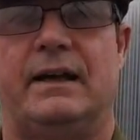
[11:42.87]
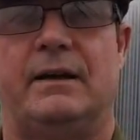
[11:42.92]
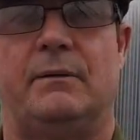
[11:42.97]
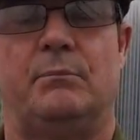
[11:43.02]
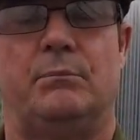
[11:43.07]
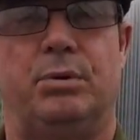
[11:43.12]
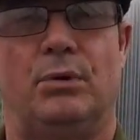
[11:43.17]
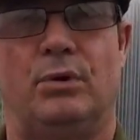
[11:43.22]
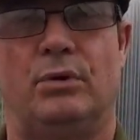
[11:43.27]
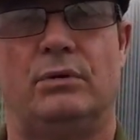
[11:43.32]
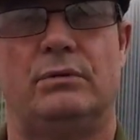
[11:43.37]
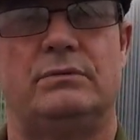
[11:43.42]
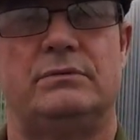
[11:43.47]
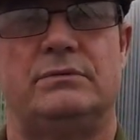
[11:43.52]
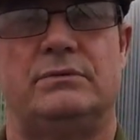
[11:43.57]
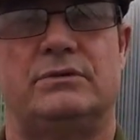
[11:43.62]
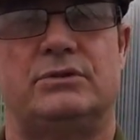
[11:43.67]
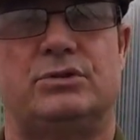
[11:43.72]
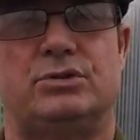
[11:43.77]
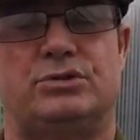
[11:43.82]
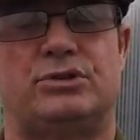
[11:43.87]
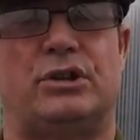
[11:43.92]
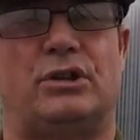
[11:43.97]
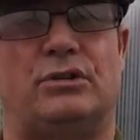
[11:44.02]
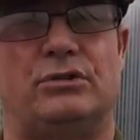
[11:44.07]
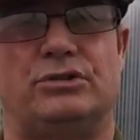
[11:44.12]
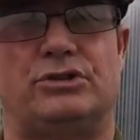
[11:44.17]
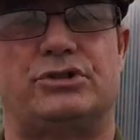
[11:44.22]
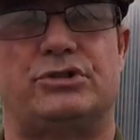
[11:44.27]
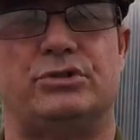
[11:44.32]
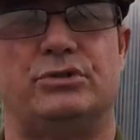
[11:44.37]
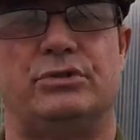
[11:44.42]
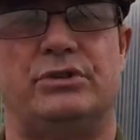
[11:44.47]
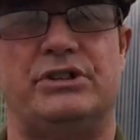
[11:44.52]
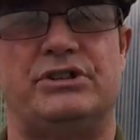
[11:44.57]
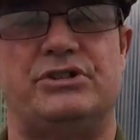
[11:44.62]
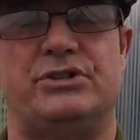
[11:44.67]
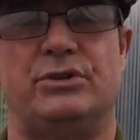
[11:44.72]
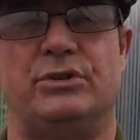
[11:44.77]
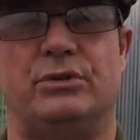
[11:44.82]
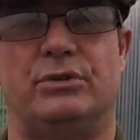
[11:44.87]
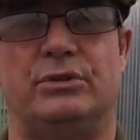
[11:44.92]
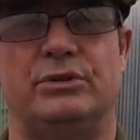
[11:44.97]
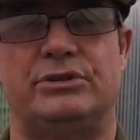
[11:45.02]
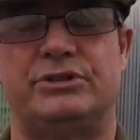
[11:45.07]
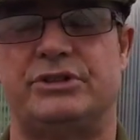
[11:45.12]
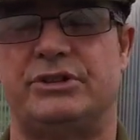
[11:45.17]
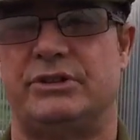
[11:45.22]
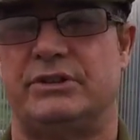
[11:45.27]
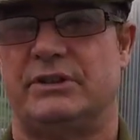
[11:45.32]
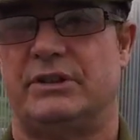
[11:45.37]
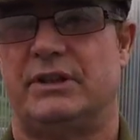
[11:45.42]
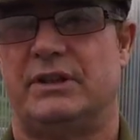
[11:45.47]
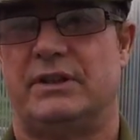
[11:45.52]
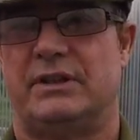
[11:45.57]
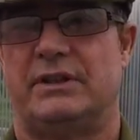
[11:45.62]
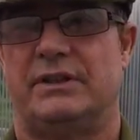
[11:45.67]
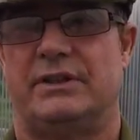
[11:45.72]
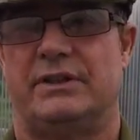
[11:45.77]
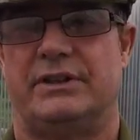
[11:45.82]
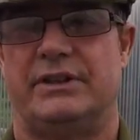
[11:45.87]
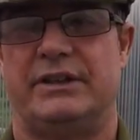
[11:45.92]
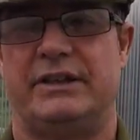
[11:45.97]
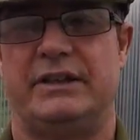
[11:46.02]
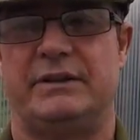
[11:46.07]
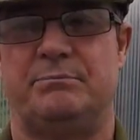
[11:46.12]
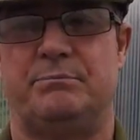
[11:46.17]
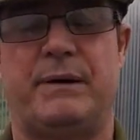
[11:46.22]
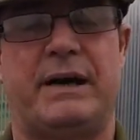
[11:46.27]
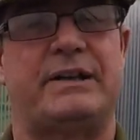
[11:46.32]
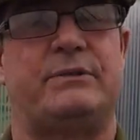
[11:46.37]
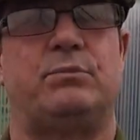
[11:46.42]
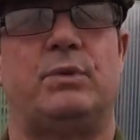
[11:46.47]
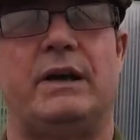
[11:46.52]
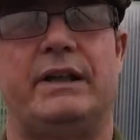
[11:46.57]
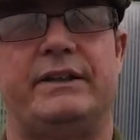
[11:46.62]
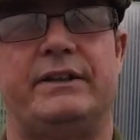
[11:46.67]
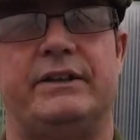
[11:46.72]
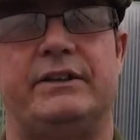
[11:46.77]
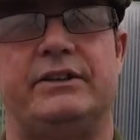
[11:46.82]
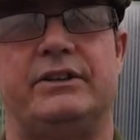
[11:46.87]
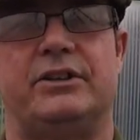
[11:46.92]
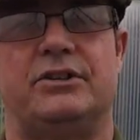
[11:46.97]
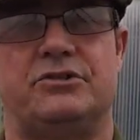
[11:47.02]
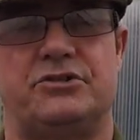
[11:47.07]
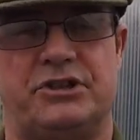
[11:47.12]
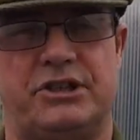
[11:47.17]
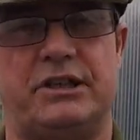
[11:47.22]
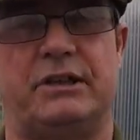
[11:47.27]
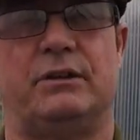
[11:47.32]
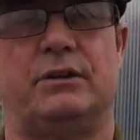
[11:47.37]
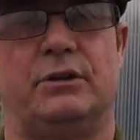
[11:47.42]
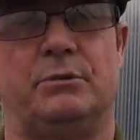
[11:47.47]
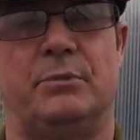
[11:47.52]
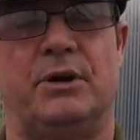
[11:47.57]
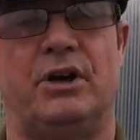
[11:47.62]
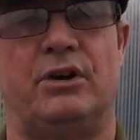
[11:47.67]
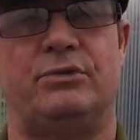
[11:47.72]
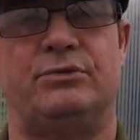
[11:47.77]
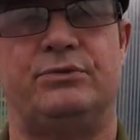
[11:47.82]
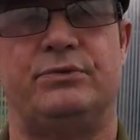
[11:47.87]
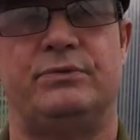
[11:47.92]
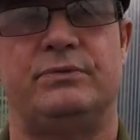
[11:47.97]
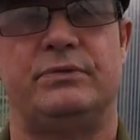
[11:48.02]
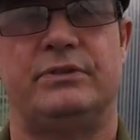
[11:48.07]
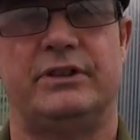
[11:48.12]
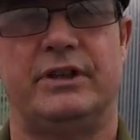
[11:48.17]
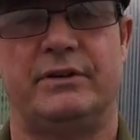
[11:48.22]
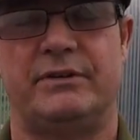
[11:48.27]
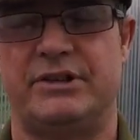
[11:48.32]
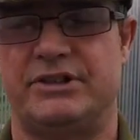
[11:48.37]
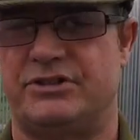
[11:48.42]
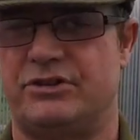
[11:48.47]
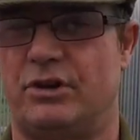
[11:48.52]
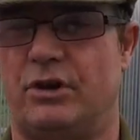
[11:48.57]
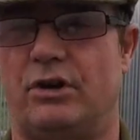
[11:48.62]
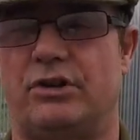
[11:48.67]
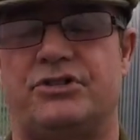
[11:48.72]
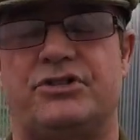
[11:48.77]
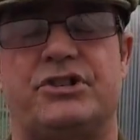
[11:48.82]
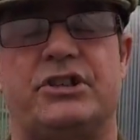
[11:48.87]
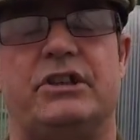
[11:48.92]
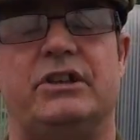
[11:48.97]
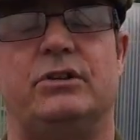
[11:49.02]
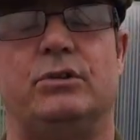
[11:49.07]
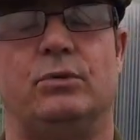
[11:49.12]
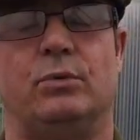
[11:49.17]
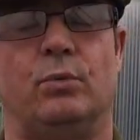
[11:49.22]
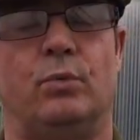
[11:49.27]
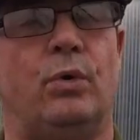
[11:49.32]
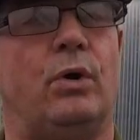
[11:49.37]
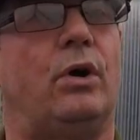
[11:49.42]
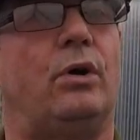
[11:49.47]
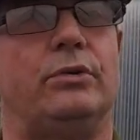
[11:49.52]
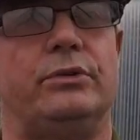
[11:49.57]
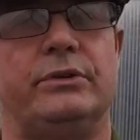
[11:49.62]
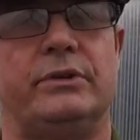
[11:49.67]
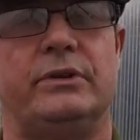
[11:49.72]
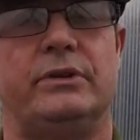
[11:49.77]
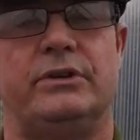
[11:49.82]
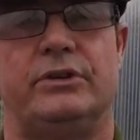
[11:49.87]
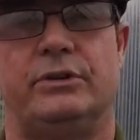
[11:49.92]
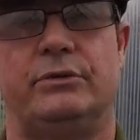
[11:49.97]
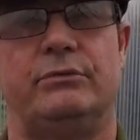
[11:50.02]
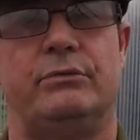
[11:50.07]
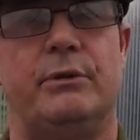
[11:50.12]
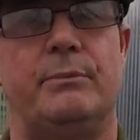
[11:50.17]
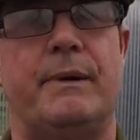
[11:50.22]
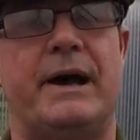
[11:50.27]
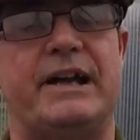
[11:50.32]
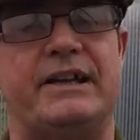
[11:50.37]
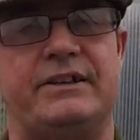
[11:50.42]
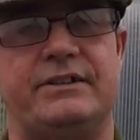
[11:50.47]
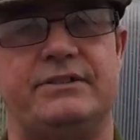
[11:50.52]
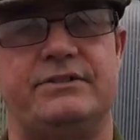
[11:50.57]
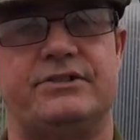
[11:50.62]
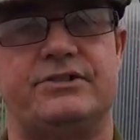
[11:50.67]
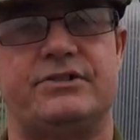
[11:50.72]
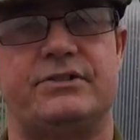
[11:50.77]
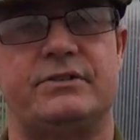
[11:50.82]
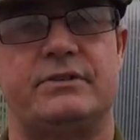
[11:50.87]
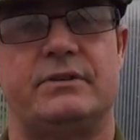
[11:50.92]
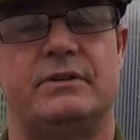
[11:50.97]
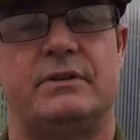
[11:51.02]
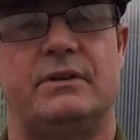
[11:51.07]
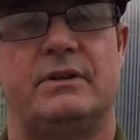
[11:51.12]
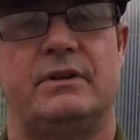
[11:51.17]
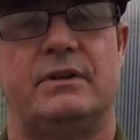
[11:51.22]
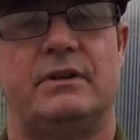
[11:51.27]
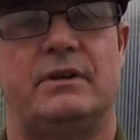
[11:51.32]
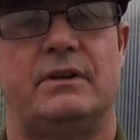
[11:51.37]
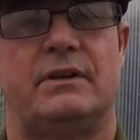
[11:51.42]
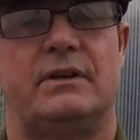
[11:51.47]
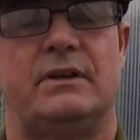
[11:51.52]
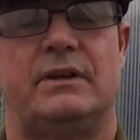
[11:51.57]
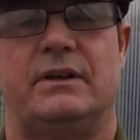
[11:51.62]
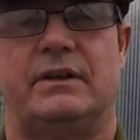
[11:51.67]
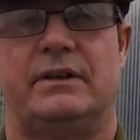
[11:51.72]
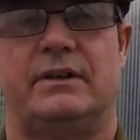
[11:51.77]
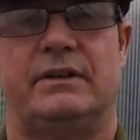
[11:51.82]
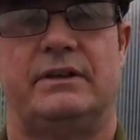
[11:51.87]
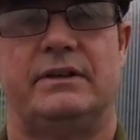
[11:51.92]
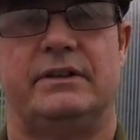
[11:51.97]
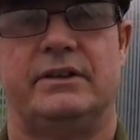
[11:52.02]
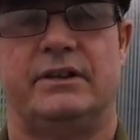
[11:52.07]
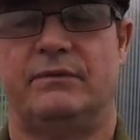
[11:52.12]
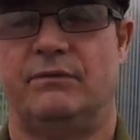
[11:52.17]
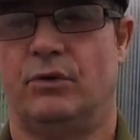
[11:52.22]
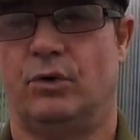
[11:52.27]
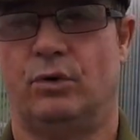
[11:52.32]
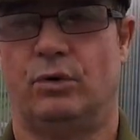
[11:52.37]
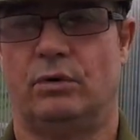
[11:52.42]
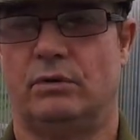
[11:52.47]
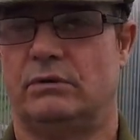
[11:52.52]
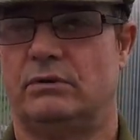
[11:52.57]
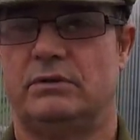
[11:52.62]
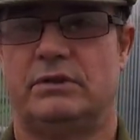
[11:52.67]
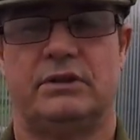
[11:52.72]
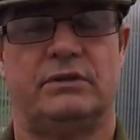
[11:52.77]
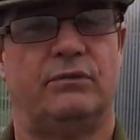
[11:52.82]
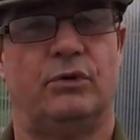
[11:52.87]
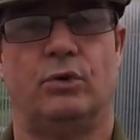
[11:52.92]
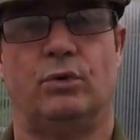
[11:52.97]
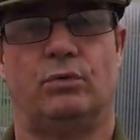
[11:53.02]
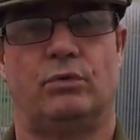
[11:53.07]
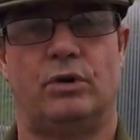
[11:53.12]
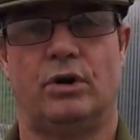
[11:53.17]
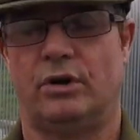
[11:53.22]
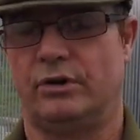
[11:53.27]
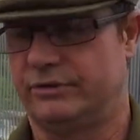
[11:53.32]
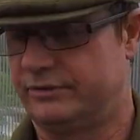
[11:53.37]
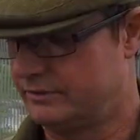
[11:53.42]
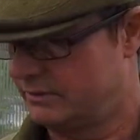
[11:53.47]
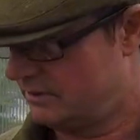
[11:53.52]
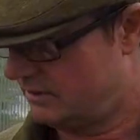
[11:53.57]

But cut a long story short, the bad weather has killed them off. There is not a single one that remains. They've all gone.